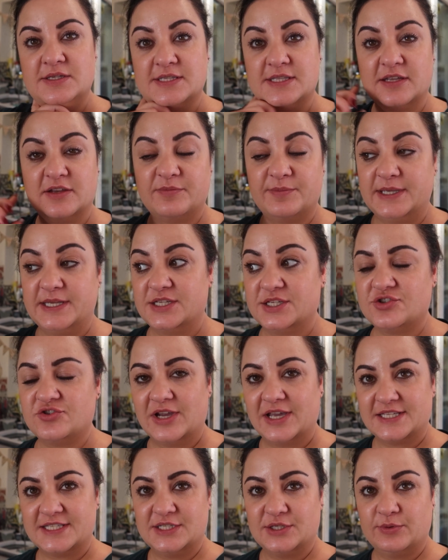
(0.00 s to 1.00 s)
so now I've been
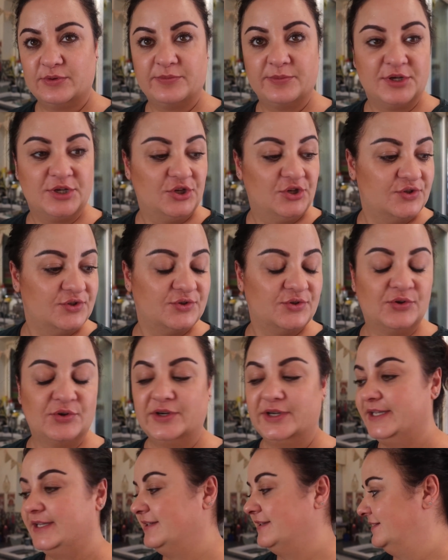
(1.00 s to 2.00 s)
distracted with my new
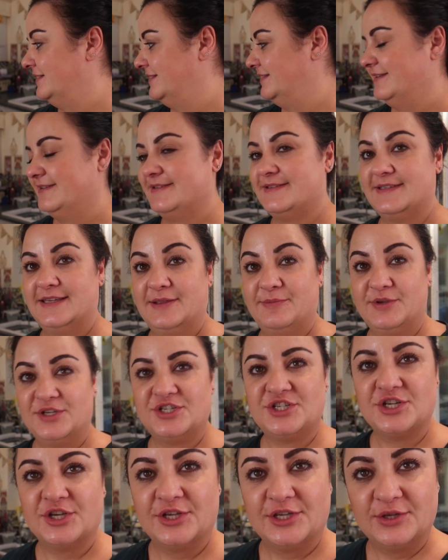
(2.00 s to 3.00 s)
toy. So let me
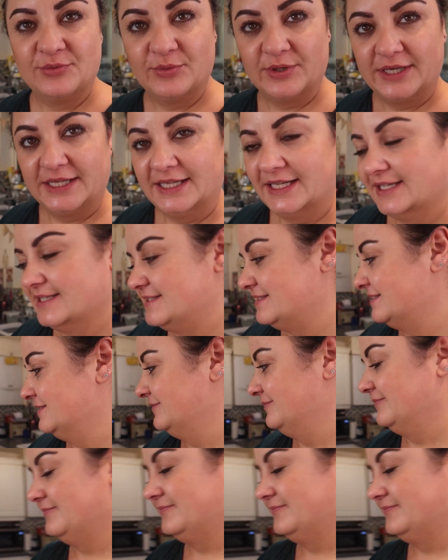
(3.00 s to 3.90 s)
show you what it is.